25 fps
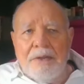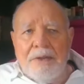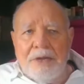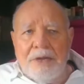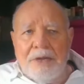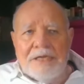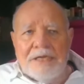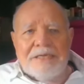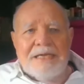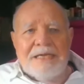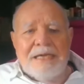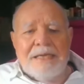you
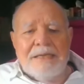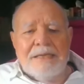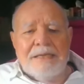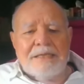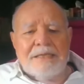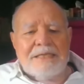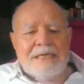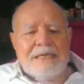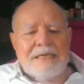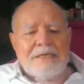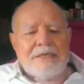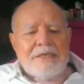understand
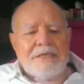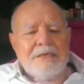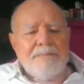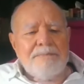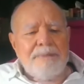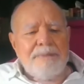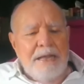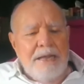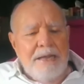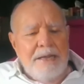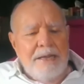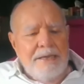the central
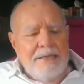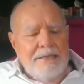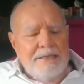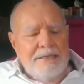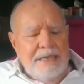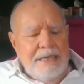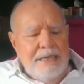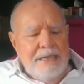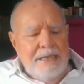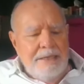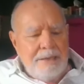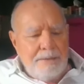
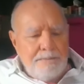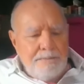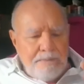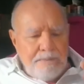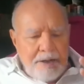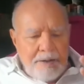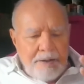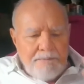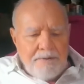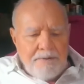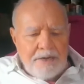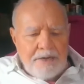banks and the
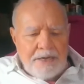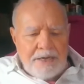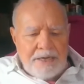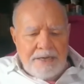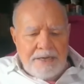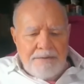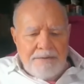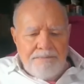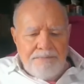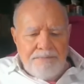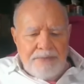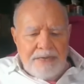
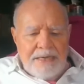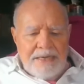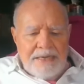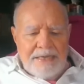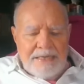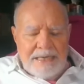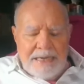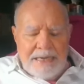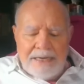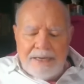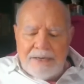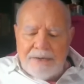public they
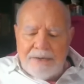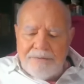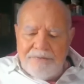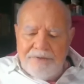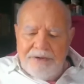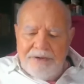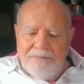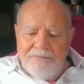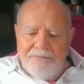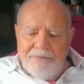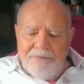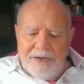think of
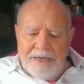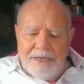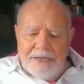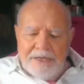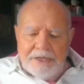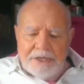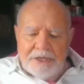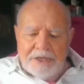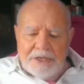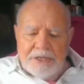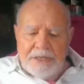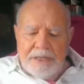
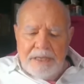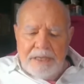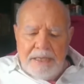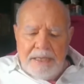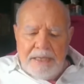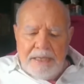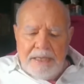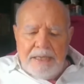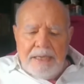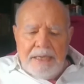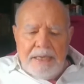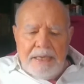inflation
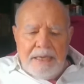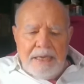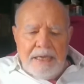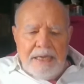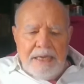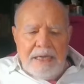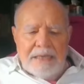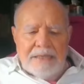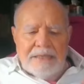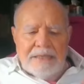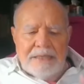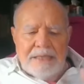
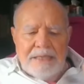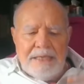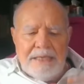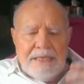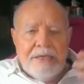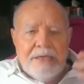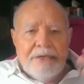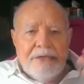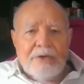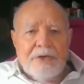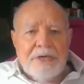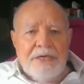as an
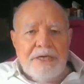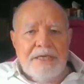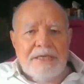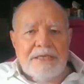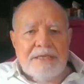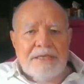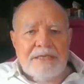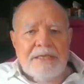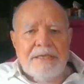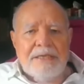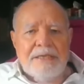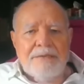
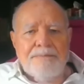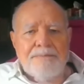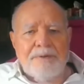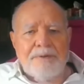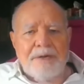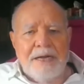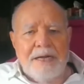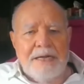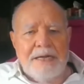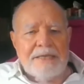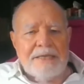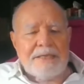increase in the
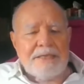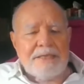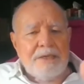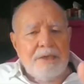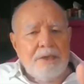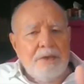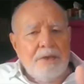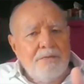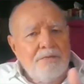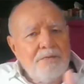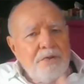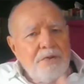price
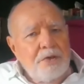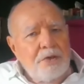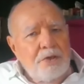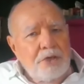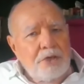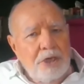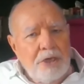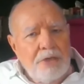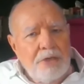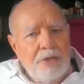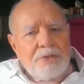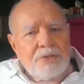of your
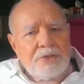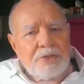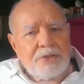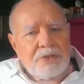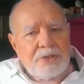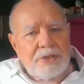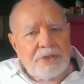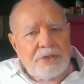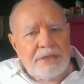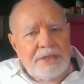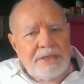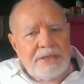
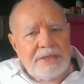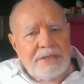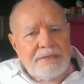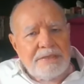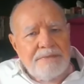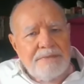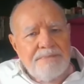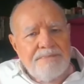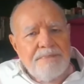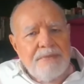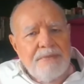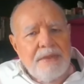
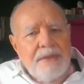groceries